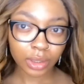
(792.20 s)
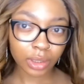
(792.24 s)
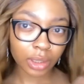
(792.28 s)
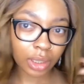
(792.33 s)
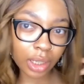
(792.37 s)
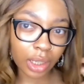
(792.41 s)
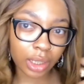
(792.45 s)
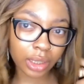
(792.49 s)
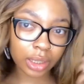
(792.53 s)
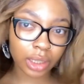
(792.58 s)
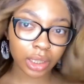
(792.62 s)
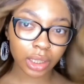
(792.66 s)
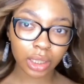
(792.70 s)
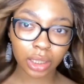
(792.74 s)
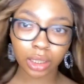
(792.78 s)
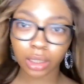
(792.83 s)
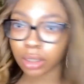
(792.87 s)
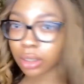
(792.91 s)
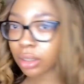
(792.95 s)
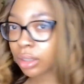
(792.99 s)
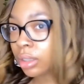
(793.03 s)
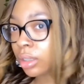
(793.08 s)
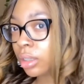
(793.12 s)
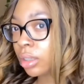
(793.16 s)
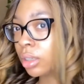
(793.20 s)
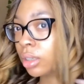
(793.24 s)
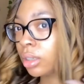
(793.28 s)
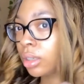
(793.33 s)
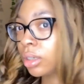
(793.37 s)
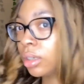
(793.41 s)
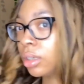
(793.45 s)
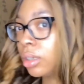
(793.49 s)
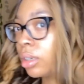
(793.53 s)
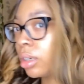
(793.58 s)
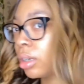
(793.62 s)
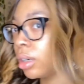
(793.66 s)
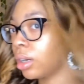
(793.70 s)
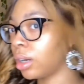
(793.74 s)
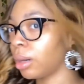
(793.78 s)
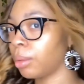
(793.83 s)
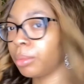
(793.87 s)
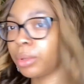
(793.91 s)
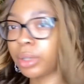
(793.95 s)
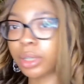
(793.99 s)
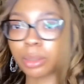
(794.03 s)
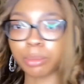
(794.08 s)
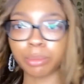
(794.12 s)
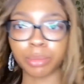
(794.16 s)
I think I'm
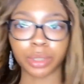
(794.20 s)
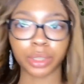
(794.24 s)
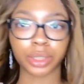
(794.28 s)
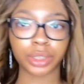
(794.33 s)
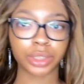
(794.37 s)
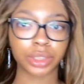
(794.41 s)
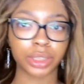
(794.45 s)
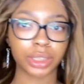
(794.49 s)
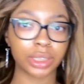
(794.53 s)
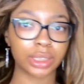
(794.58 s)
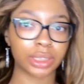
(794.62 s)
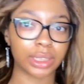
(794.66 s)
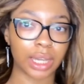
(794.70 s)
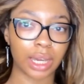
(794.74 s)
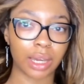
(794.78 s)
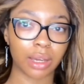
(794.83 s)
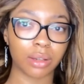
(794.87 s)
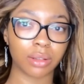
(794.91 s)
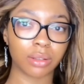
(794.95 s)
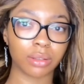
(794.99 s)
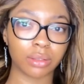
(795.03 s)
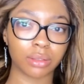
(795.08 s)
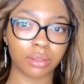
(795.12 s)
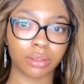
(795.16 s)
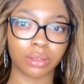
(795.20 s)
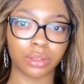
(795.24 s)
gonna brush these out